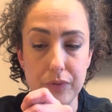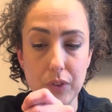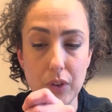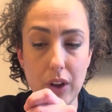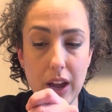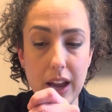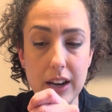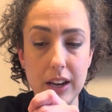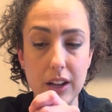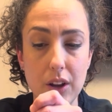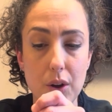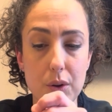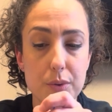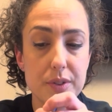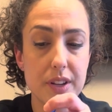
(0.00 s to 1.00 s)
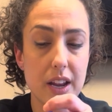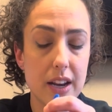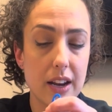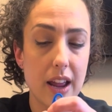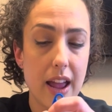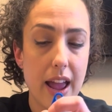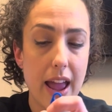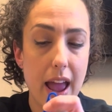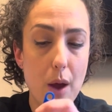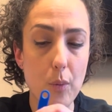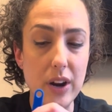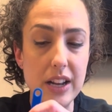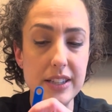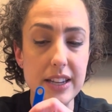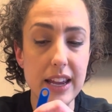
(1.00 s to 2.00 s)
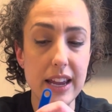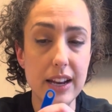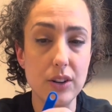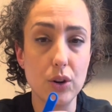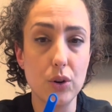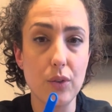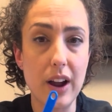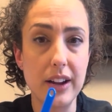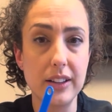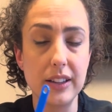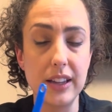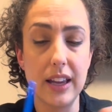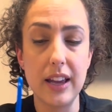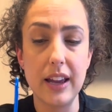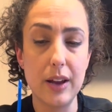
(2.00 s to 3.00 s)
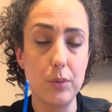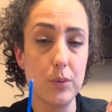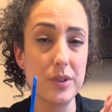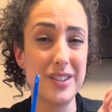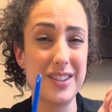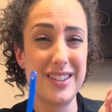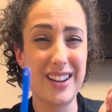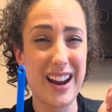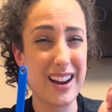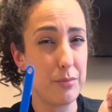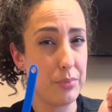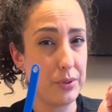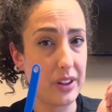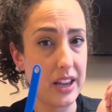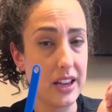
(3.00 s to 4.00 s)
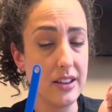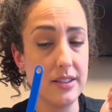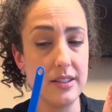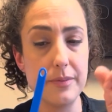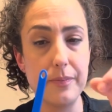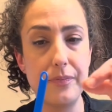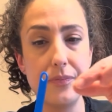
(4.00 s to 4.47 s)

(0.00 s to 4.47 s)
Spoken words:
okay, and it goes in, and when it's in correctly, it will stay in place.